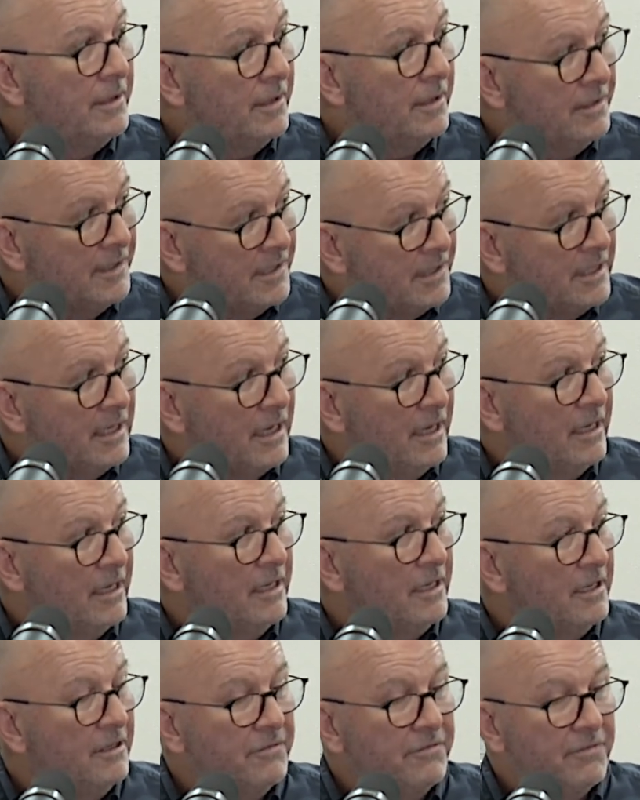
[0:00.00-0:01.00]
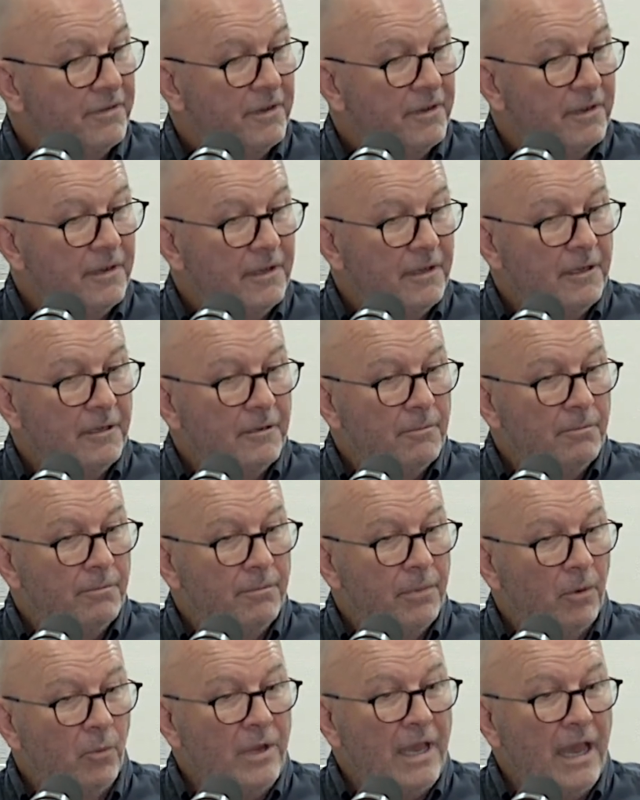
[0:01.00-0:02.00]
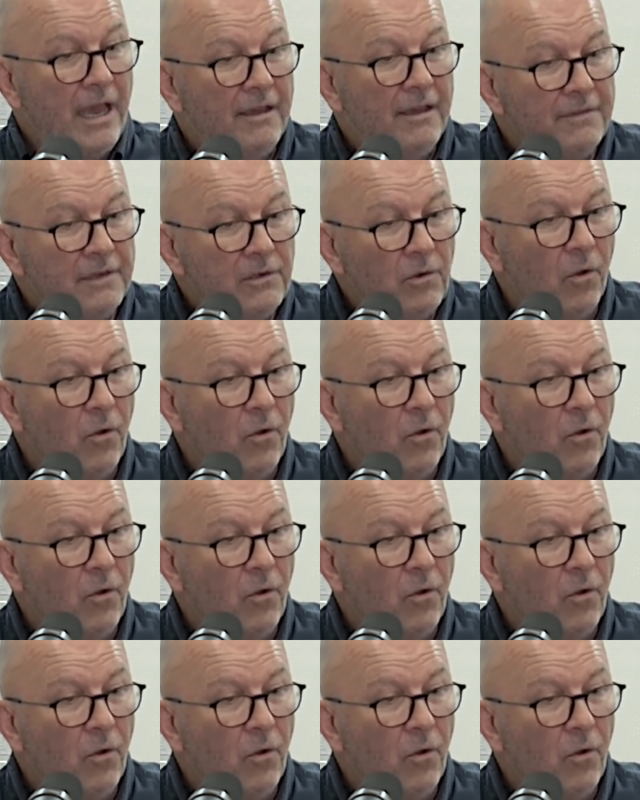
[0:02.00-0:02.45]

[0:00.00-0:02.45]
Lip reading: and save, but we haven't